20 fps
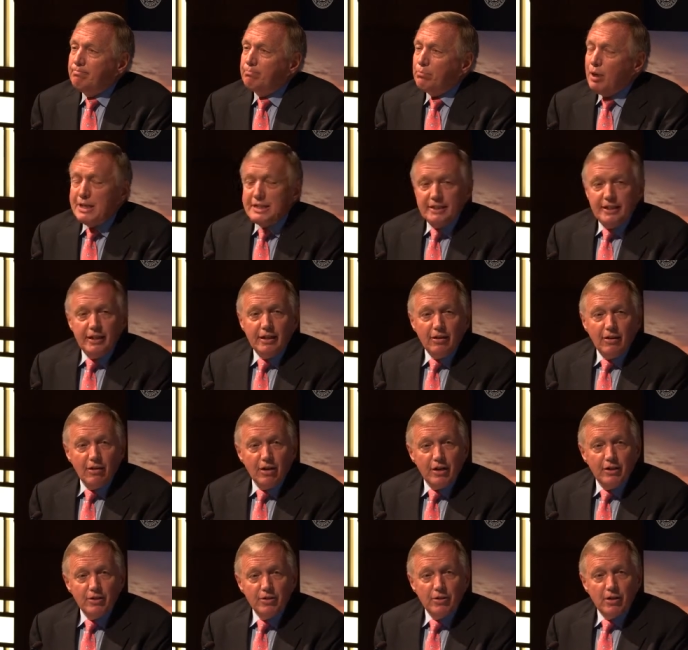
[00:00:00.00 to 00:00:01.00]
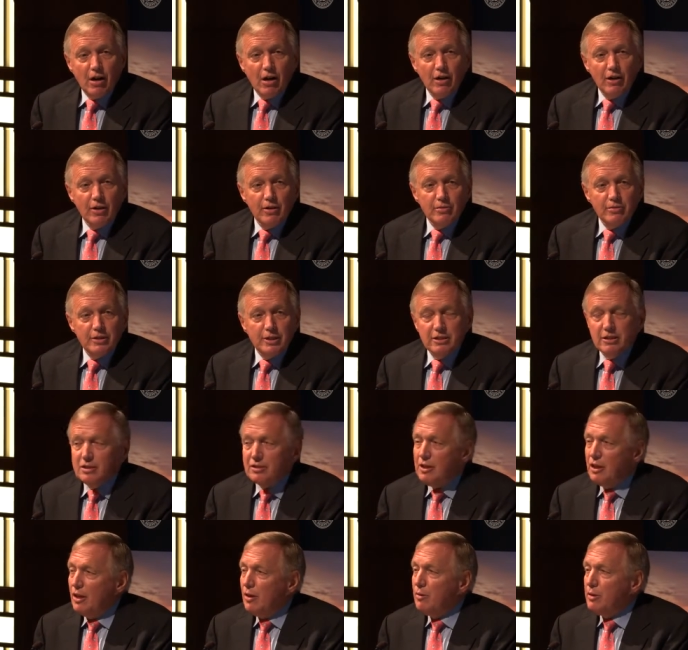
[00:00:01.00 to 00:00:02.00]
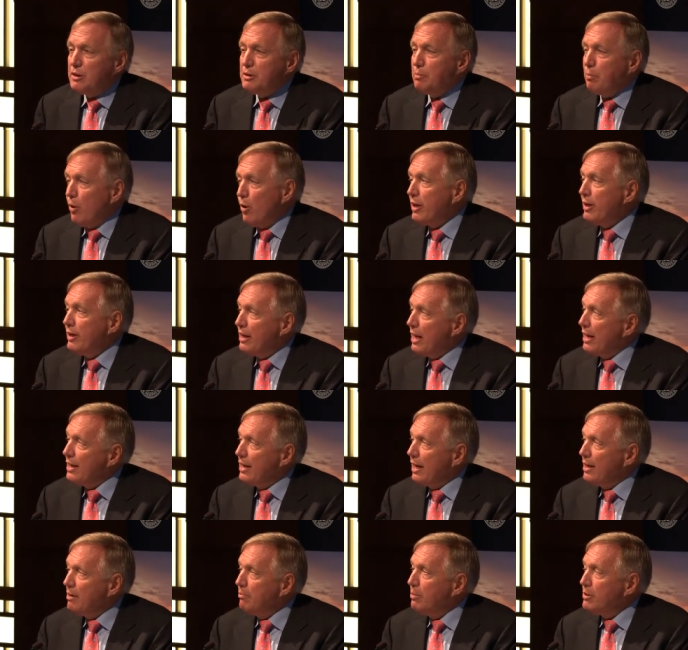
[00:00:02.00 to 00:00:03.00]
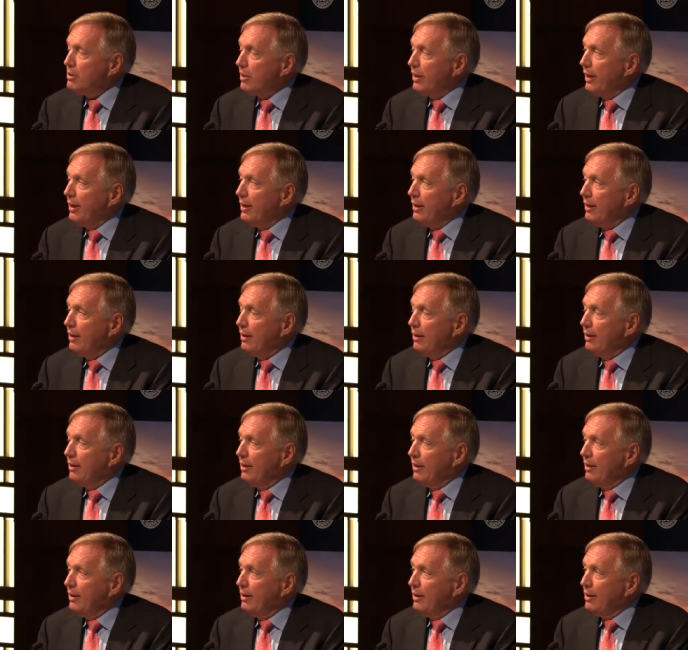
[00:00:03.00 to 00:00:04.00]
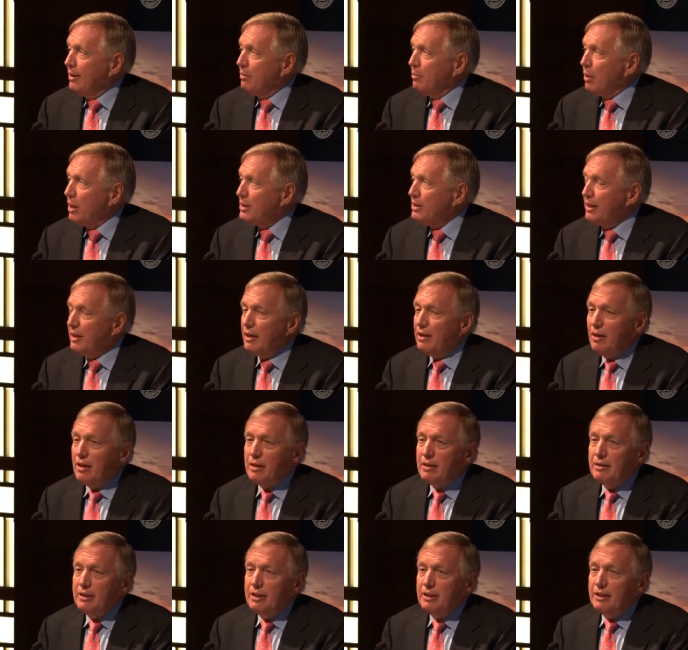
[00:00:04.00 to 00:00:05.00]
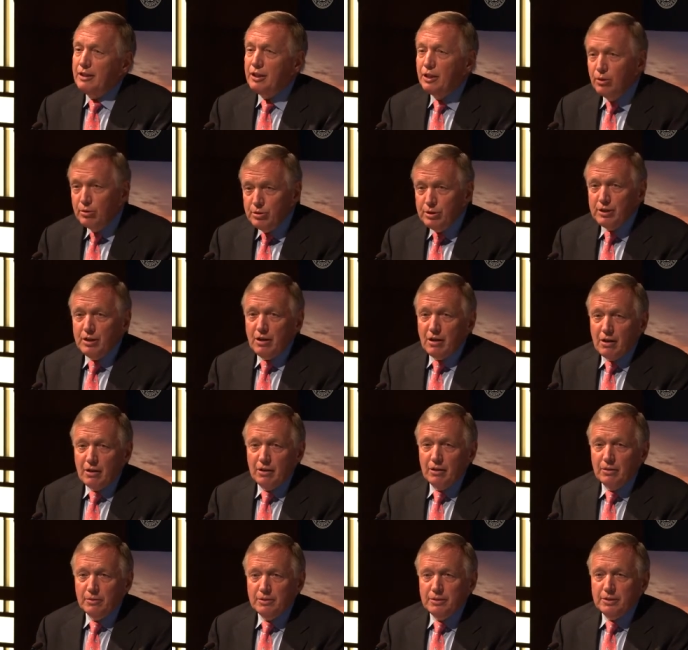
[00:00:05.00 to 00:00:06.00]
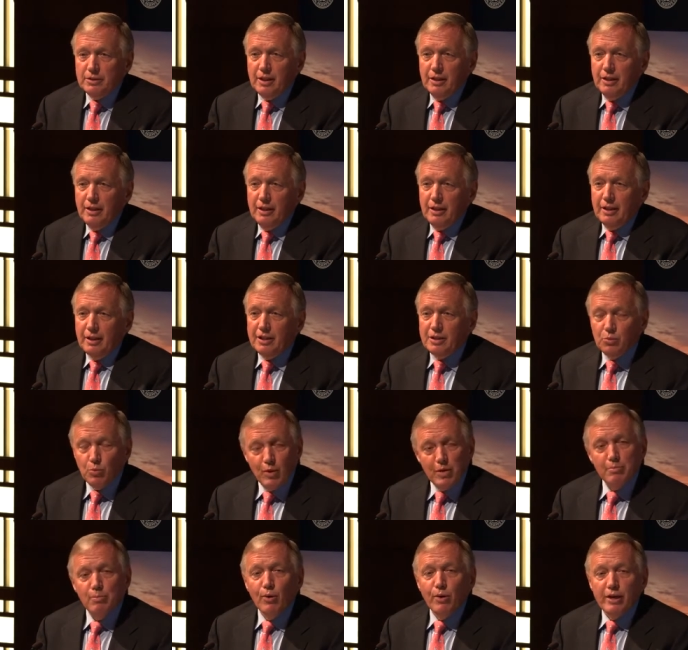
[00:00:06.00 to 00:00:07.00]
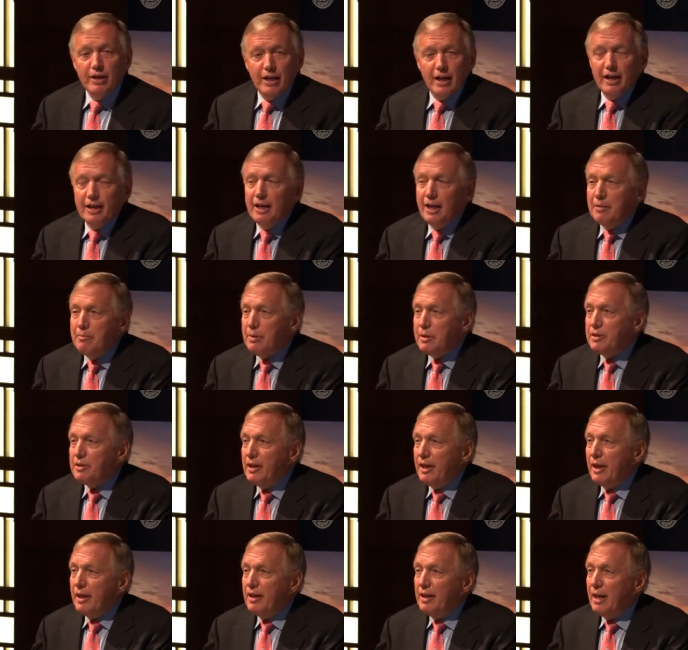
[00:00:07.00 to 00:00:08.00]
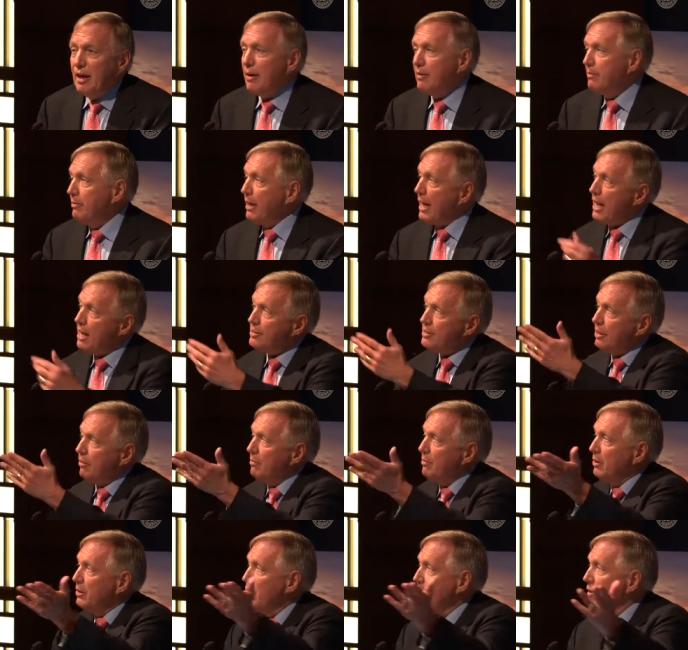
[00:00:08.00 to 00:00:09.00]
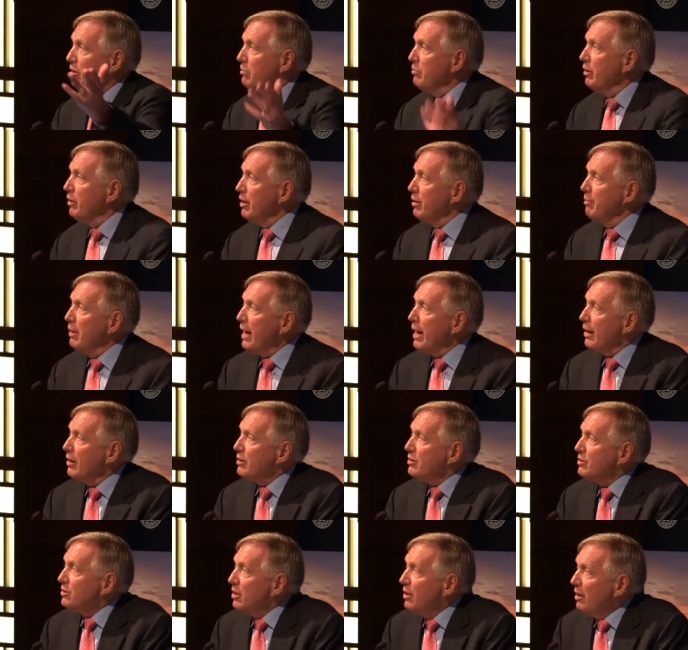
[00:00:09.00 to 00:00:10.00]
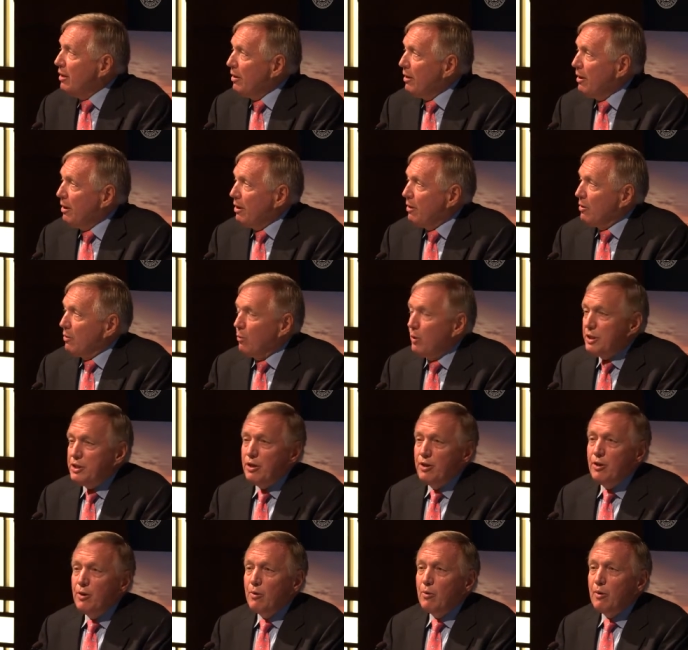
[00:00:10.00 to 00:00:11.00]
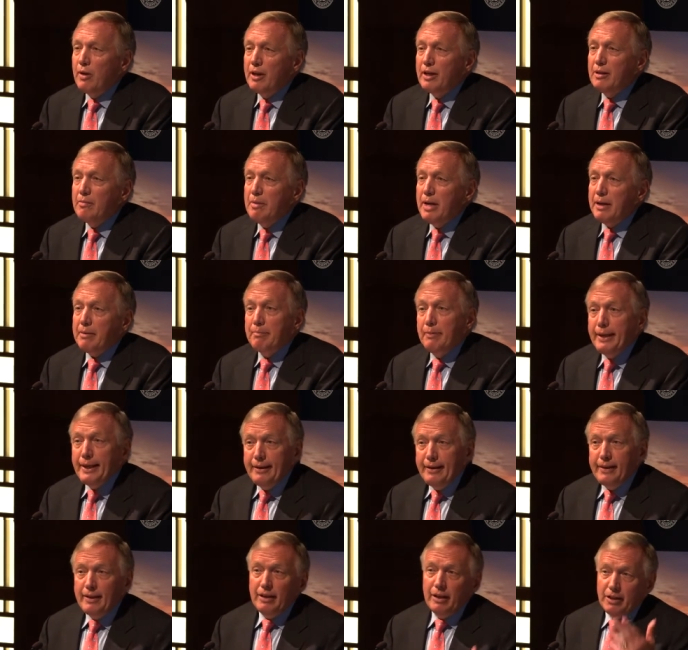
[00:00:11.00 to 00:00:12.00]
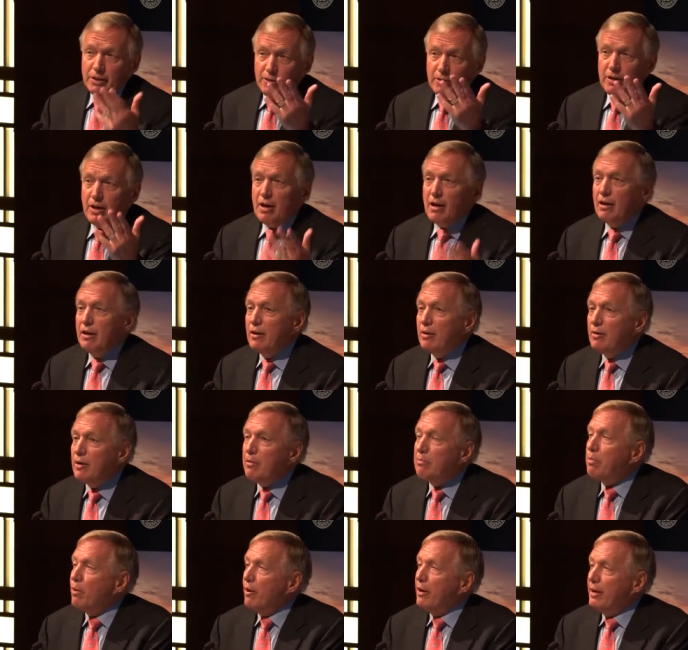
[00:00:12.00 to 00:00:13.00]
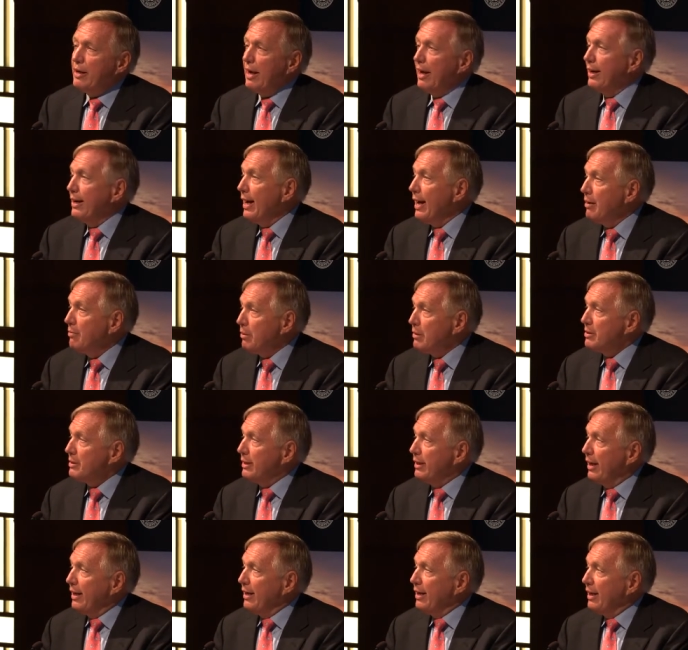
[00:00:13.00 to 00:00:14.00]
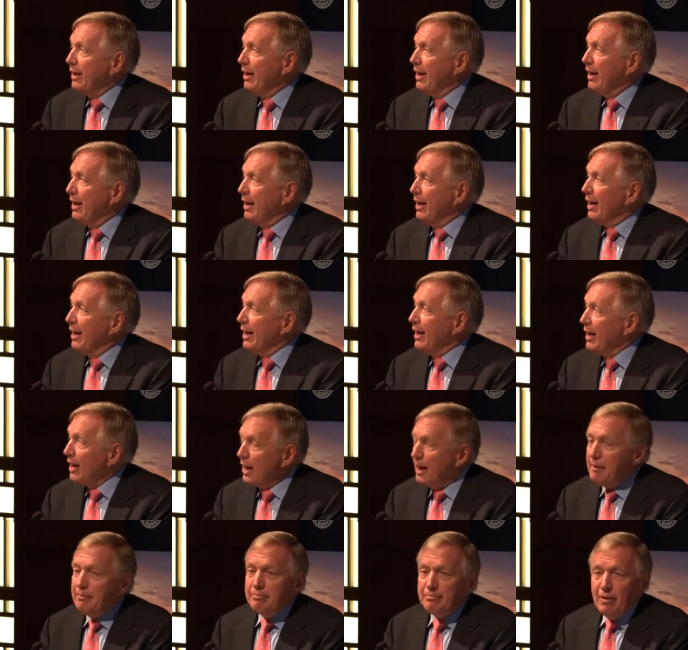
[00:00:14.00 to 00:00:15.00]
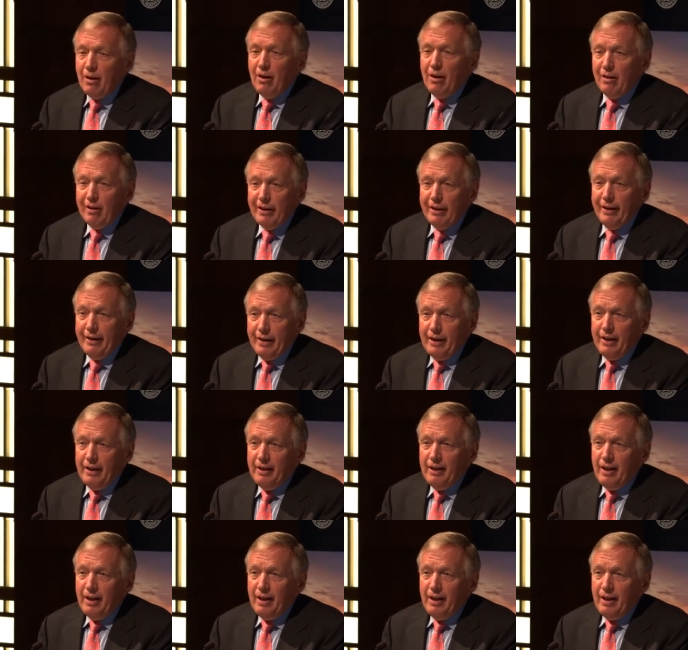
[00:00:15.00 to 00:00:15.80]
pricing on new car loans is as low as 0.99%. Pricing on used car loans is 1.99%. Now, I'd ask you community bankers, which of you are willing to make me a new car loan at 0.99%, and I'm all in.